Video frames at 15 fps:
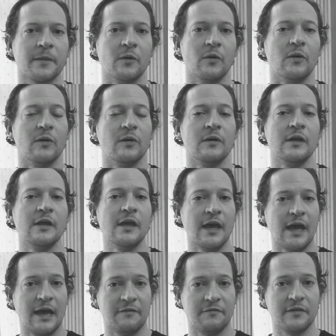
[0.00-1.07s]
or
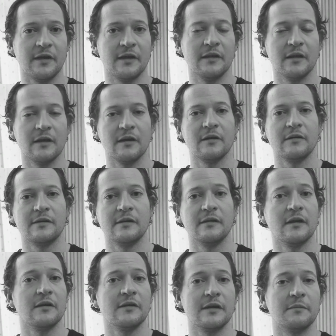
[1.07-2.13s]
have a
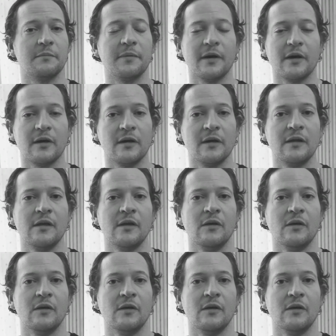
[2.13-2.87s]
loaded bar,